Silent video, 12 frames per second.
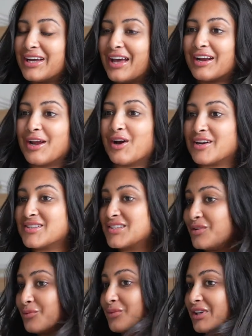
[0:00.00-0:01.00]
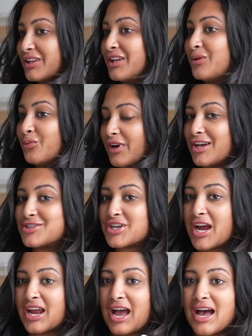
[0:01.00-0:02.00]
And I honestly really wish
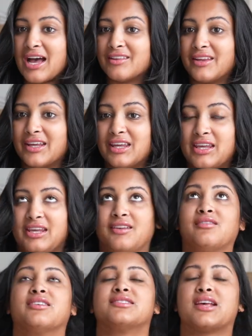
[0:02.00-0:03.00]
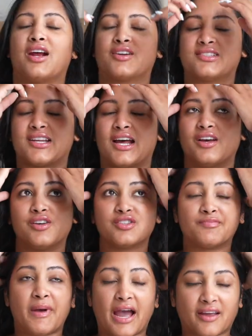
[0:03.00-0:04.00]
I had like heatless
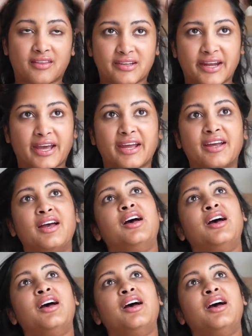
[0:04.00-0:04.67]
hairstyles back in the day